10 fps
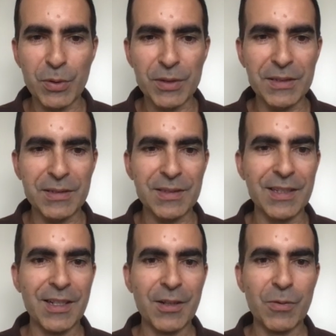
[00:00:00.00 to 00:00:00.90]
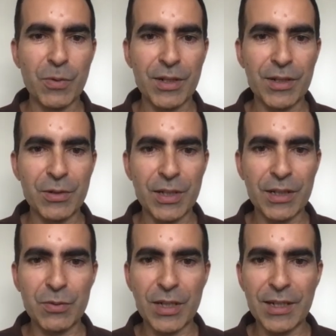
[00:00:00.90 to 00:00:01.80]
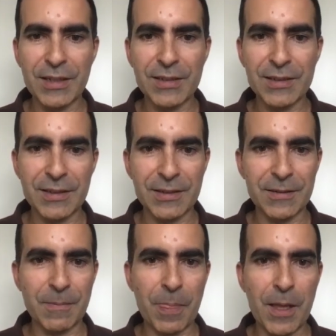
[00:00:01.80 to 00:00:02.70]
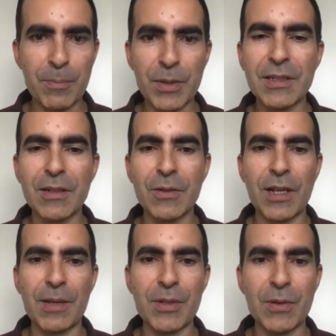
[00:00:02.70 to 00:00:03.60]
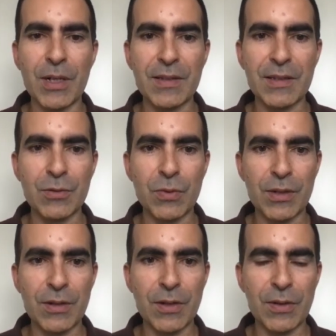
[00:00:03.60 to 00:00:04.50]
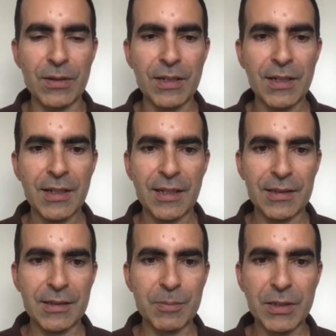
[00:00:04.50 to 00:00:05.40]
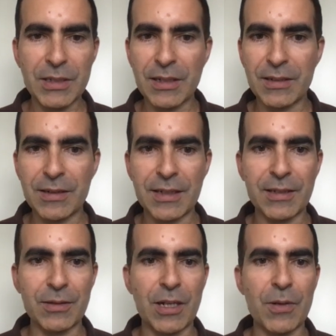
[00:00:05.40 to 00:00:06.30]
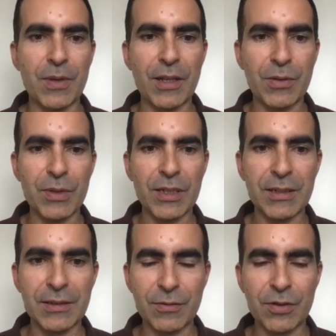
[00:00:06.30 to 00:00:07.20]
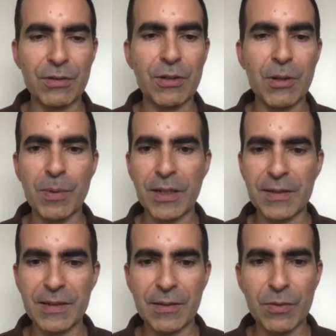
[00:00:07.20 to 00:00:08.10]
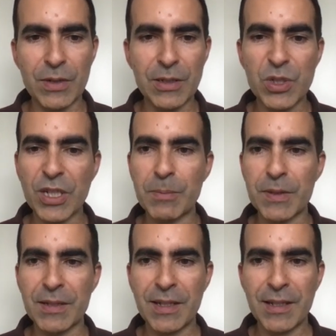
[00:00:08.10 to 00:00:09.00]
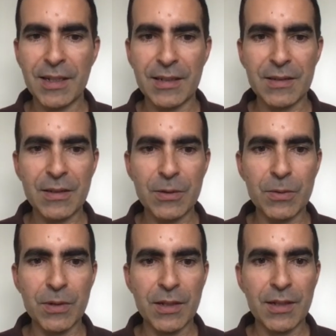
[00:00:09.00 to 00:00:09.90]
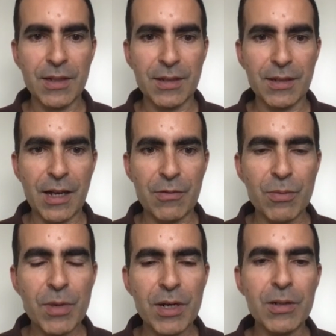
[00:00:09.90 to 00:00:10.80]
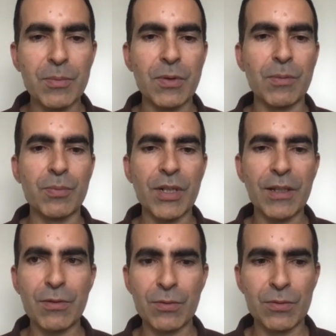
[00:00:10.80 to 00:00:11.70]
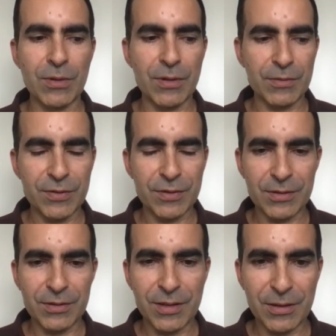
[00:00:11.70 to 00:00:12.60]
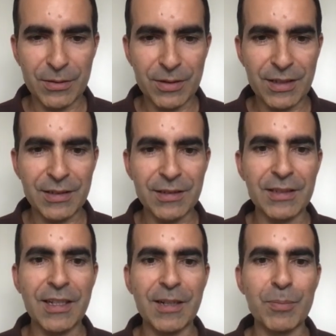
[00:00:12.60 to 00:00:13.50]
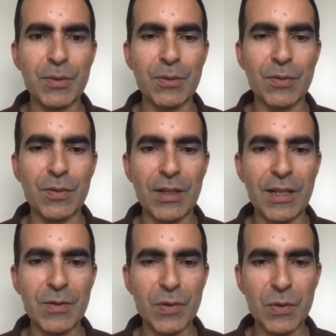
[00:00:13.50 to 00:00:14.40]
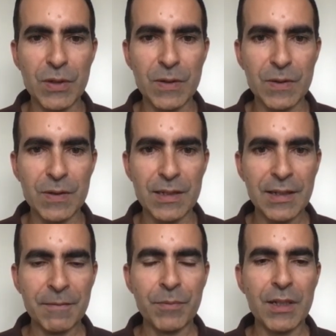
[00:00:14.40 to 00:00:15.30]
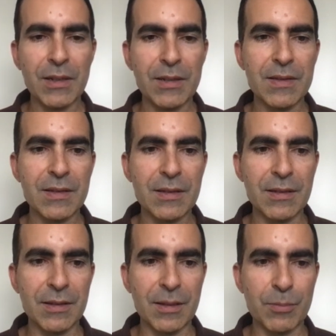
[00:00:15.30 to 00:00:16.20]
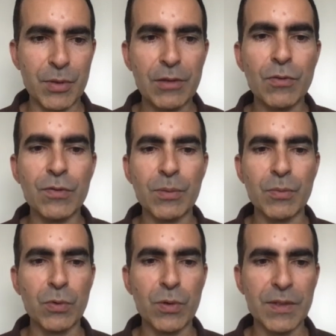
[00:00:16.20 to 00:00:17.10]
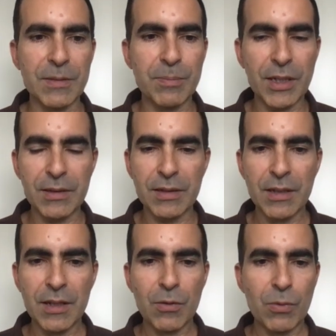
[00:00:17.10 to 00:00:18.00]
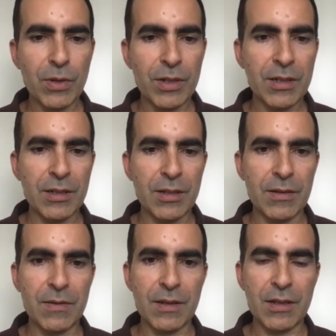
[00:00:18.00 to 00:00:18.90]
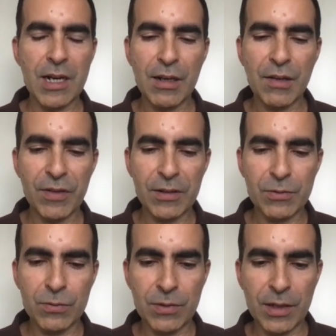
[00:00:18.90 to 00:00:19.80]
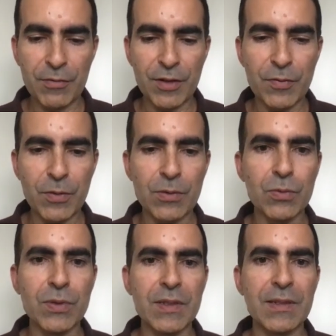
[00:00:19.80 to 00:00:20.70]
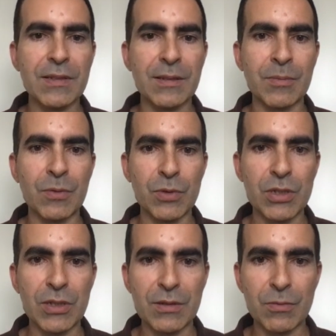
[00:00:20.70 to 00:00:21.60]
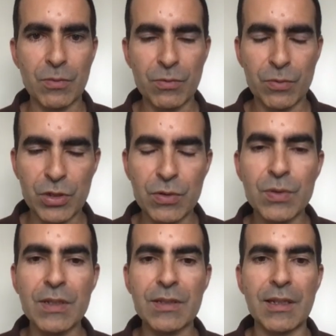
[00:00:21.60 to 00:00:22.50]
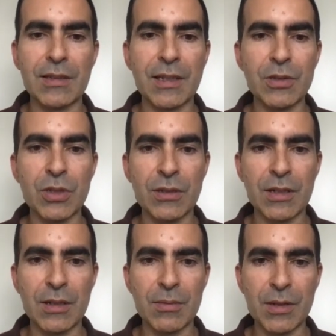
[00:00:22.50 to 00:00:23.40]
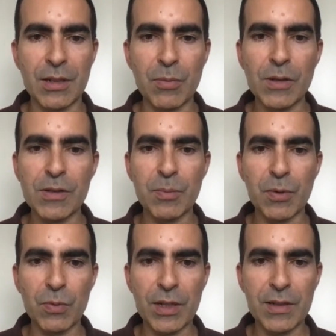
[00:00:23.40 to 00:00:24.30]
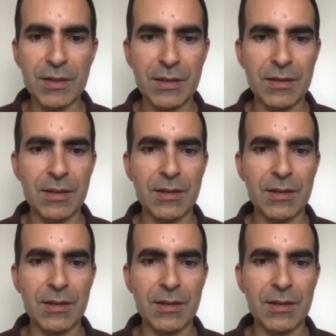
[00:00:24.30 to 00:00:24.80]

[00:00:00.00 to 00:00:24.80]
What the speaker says: proteins, where you can relate a particular amino acid to another, and in particular, like how they create very complex 3D shapes. And so a remarkable breakthrough of that happened over the last few years is a breakthrough from Google DeepMind, where their AlphaFold 2 system, which uses attention in multiple ways and